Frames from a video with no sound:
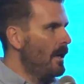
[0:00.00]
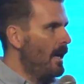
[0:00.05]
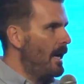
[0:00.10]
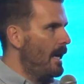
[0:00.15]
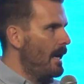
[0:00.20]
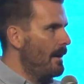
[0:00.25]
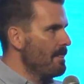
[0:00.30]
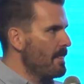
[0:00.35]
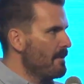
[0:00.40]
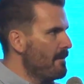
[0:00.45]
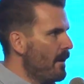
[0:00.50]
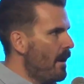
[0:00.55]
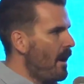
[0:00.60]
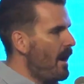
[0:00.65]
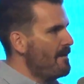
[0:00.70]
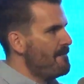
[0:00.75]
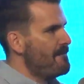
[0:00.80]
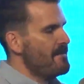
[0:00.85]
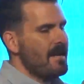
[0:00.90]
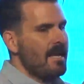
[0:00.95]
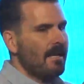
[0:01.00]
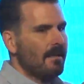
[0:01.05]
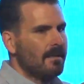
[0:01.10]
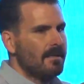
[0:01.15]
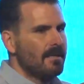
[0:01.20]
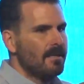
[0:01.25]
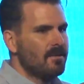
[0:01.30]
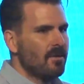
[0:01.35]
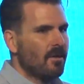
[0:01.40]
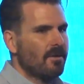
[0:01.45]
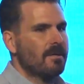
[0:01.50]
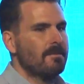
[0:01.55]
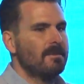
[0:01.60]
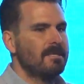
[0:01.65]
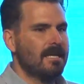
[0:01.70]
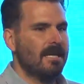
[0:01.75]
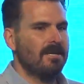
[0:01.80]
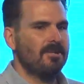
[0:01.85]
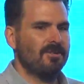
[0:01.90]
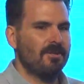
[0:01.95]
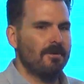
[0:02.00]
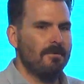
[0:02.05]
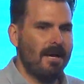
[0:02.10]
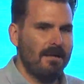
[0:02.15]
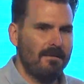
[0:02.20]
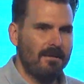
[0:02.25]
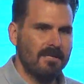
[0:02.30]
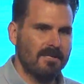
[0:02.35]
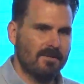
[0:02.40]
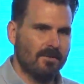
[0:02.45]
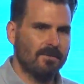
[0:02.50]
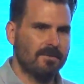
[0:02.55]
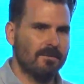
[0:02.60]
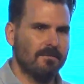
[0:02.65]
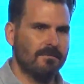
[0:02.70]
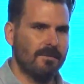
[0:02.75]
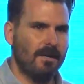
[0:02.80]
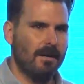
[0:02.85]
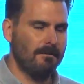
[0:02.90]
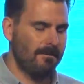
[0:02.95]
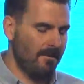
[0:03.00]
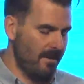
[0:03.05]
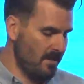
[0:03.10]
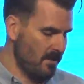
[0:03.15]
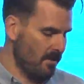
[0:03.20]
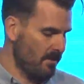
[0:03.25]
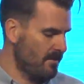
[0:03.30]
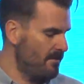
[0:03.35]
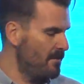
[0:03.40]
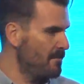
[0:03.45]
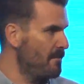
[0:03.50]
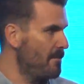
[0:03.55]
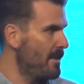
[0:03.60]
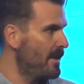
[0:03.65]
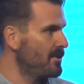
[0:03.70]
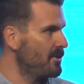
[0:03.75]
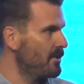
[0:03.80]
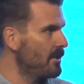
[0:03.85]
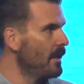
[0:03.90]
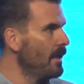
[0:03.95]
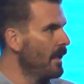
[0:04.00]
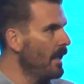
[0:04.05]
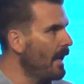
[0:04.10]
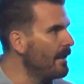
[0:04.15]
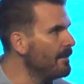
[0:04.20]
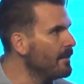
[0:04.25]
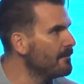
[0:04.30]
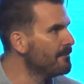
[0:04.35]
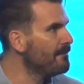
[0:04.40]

high-fidelity documentation about these sorts of information? And then